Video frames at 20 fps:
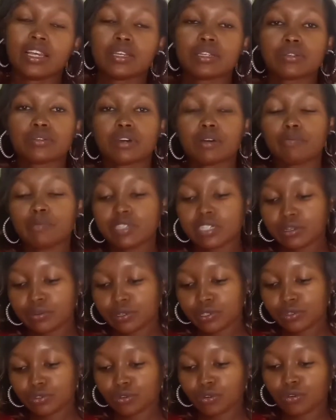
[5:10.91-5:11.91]
So a better
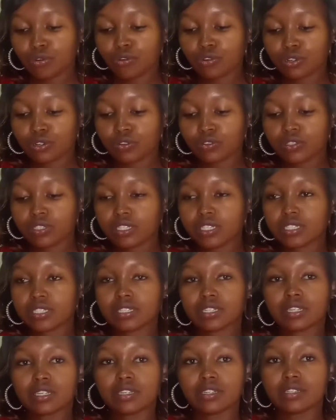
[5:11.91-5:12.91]
way to go around
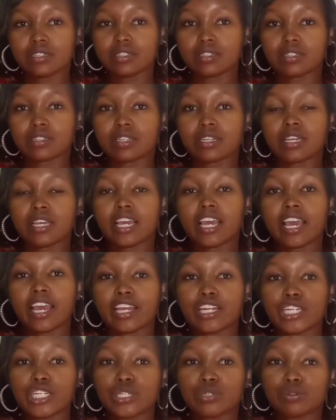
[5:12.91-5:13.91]
this is
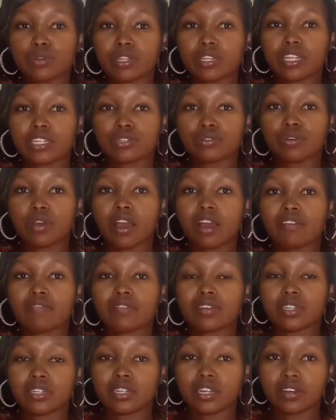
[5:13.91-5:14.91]
ensure that you have
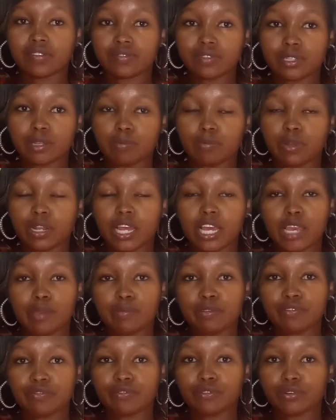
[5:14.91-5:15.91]
enough supply
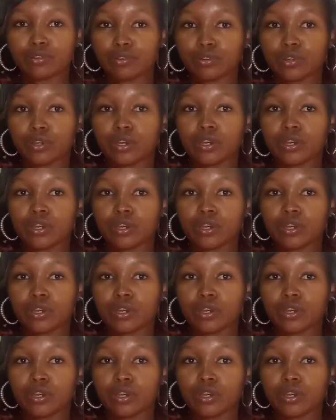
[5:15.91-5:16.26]
before